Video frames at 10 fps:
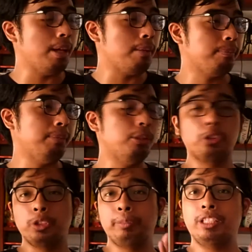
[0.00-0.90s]
People
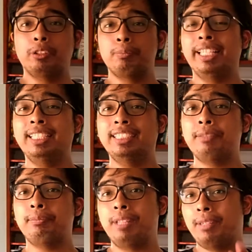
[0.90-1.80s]
could be complacent.
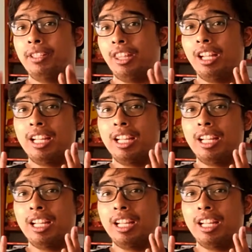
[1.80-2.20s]
Maybe